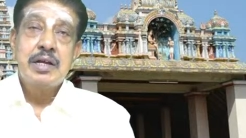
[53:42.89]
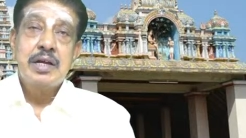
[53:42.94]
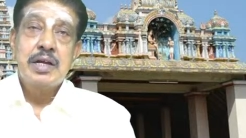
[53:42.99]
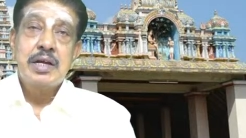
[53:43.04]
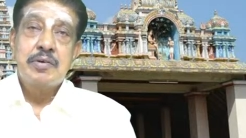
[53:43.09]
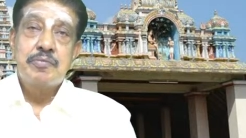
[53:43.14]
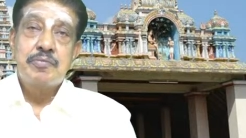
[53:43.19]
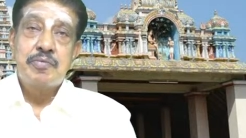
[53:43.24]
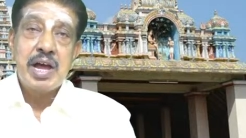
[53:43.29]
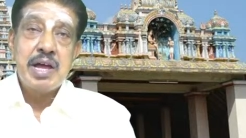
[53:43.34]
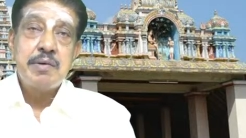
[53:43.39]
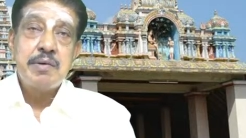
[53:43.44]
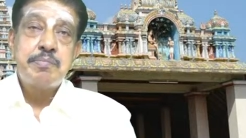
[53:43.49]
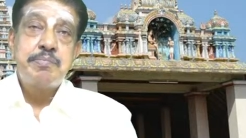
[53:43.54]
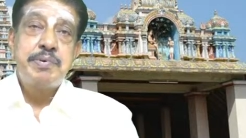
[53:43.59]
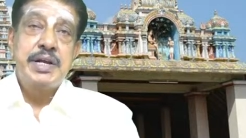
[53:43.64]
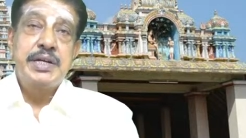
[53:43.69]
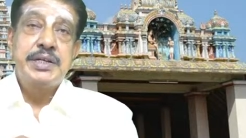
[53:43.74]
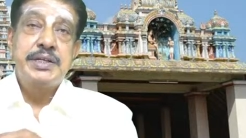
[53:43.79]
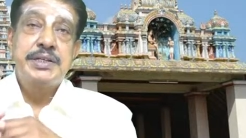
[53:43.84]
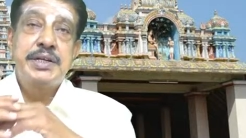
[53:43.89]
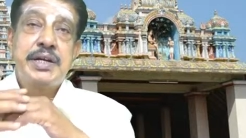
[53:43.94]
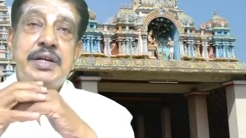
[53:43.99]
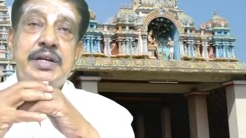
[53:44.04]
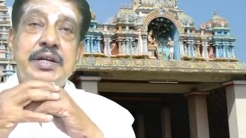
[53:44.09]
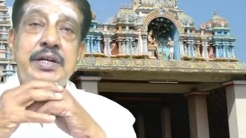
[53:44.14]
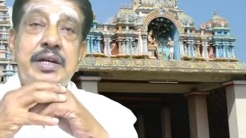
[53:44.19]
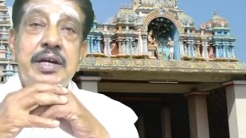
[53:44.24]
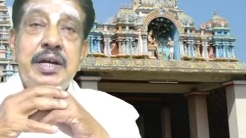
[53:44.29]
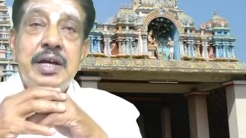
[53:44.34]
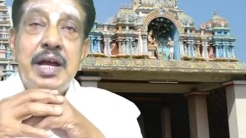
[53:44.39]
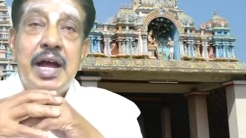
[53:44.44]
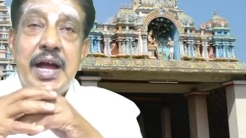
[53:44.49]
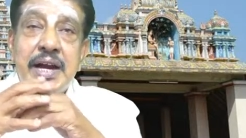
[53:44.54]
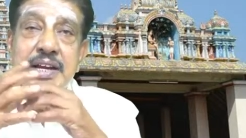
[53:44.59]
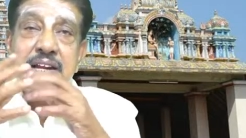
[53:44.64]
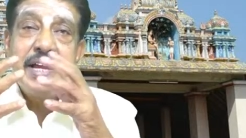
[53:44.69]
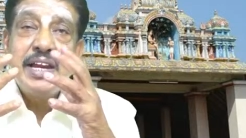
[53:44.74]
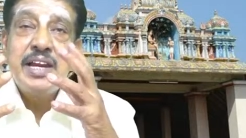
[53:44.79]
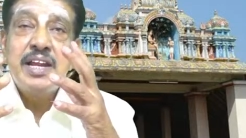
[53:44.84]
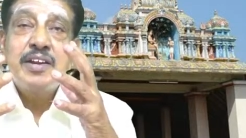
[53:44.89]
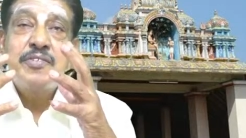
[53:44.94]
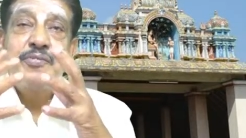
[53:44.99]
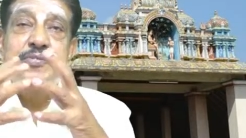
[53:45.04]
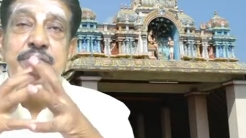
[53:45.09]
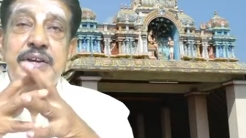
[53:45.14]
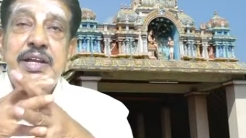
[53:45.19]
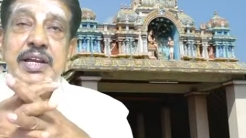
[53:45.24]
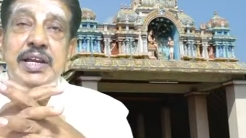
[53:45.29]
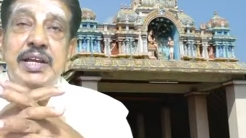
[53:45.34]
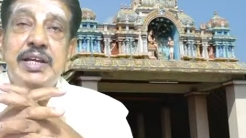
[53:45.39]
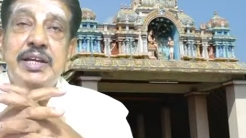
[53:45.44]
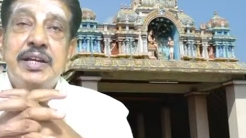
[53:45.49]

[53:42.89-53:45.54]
vibration and inner feeling,